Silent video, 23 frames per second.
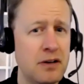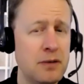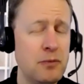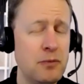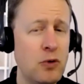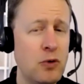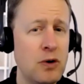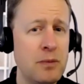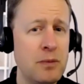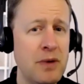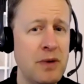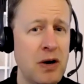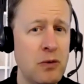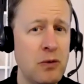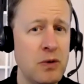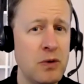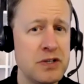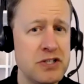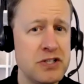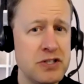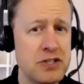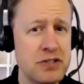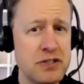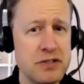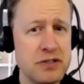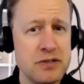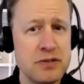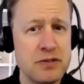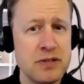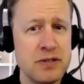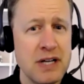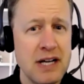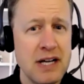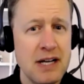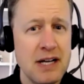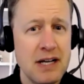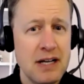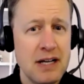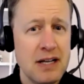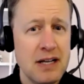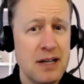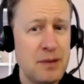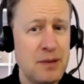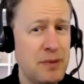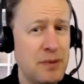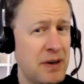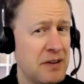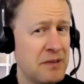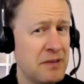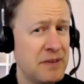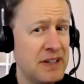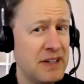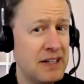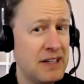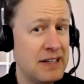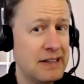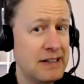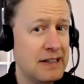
more about what you do, they're probably gonna be like,